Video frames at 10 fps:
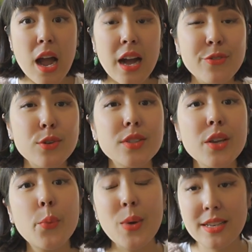I've
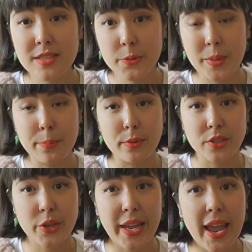also witnessed people
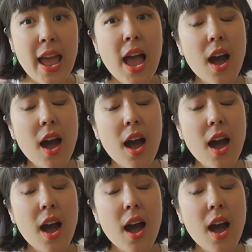doing it.